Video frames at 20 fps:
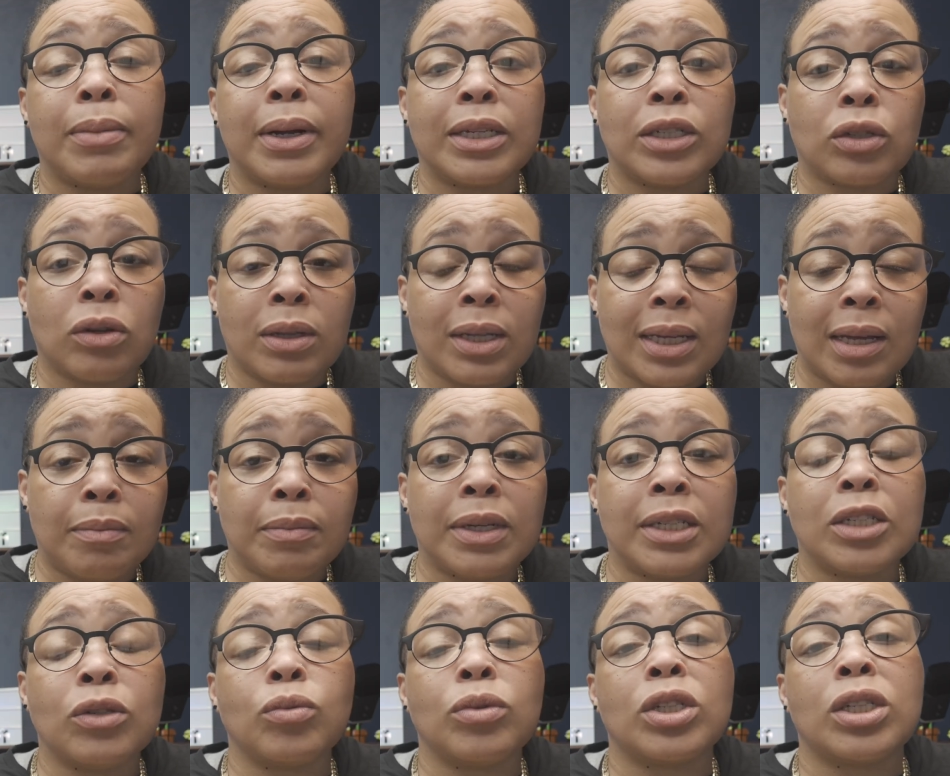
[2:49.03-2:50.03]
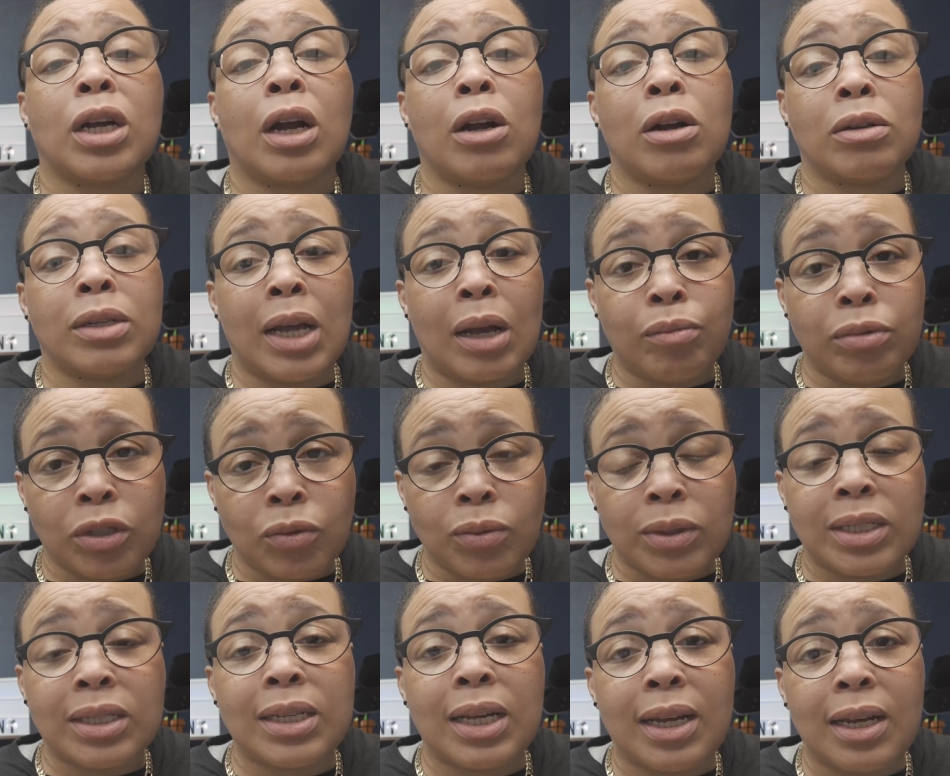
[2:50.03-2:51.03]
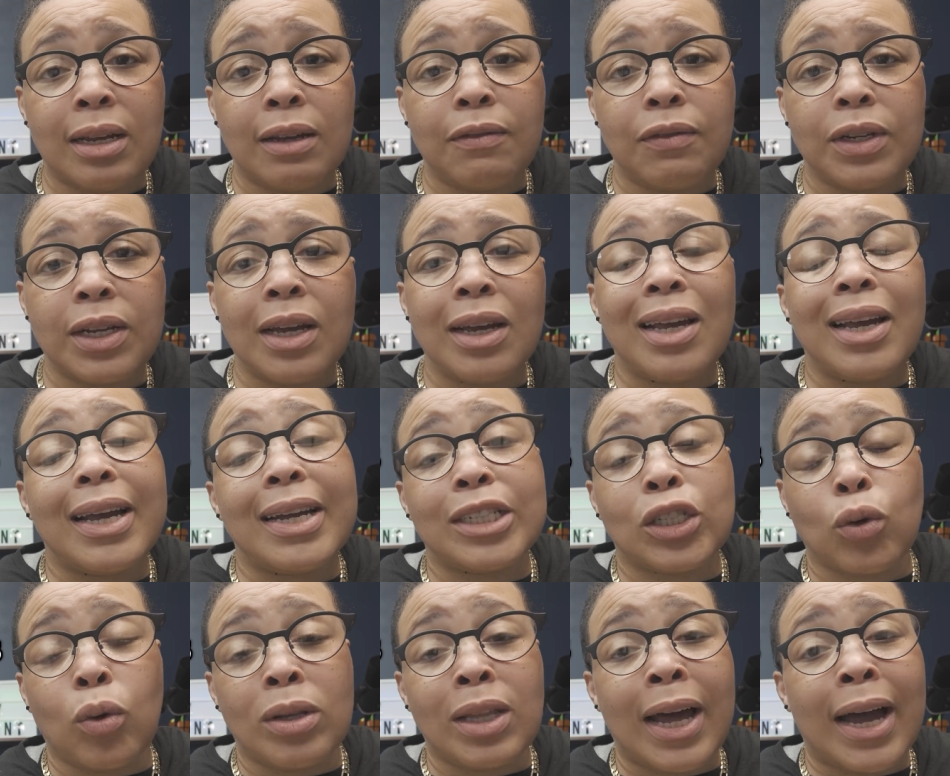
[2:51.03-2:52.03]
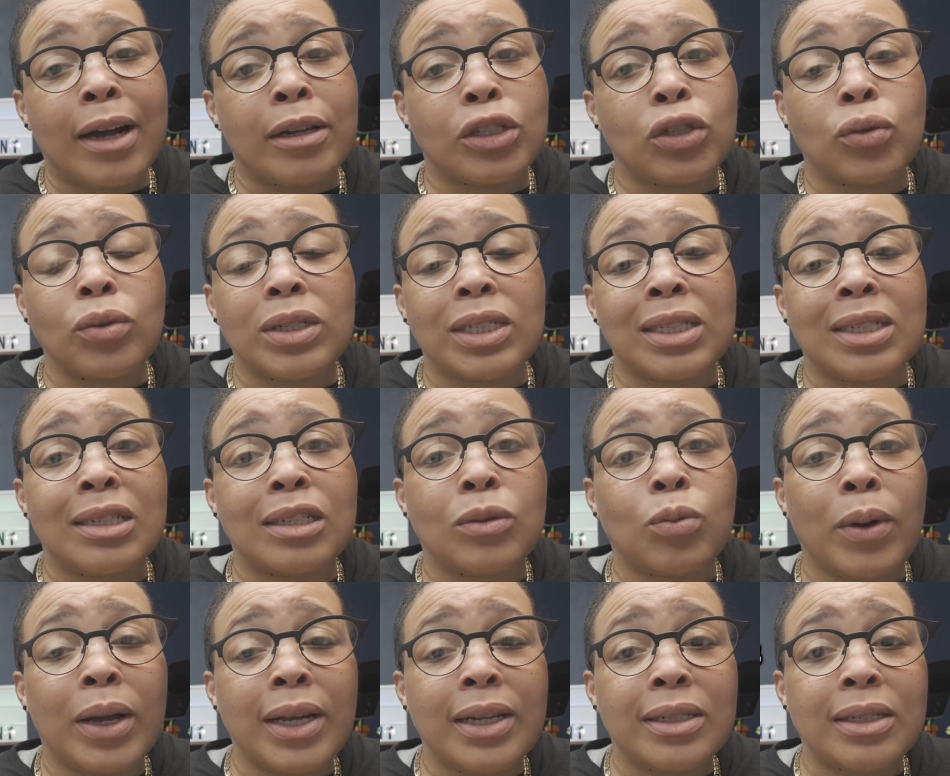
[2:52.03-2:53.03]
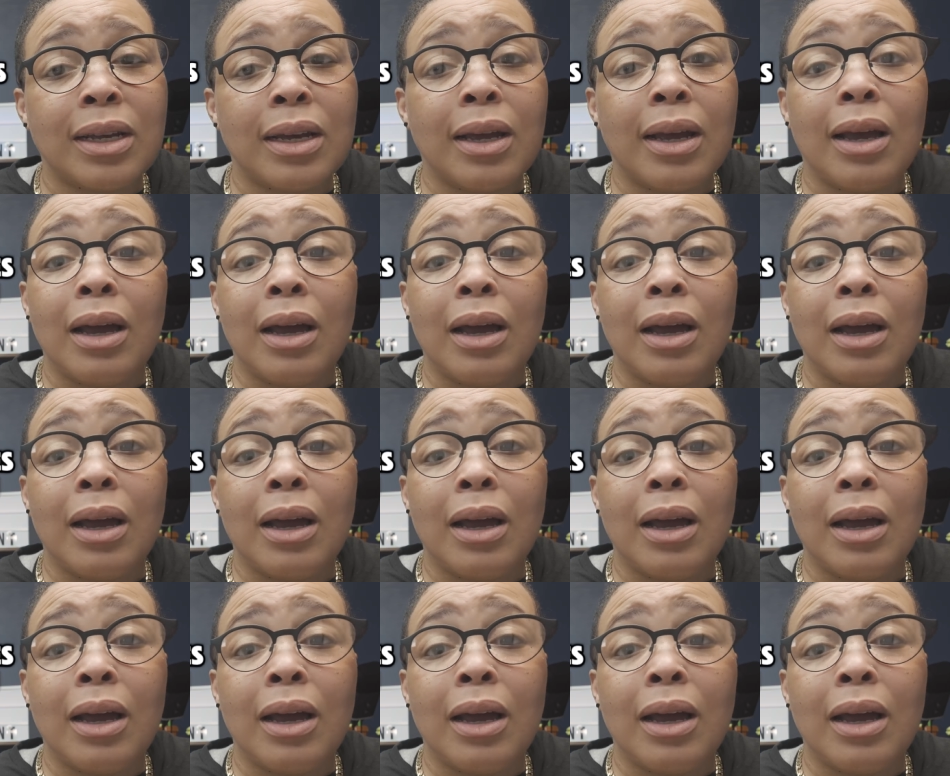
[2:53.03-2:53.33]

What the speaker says: based on the amended return that was received and to allow 2 to 6 weeks.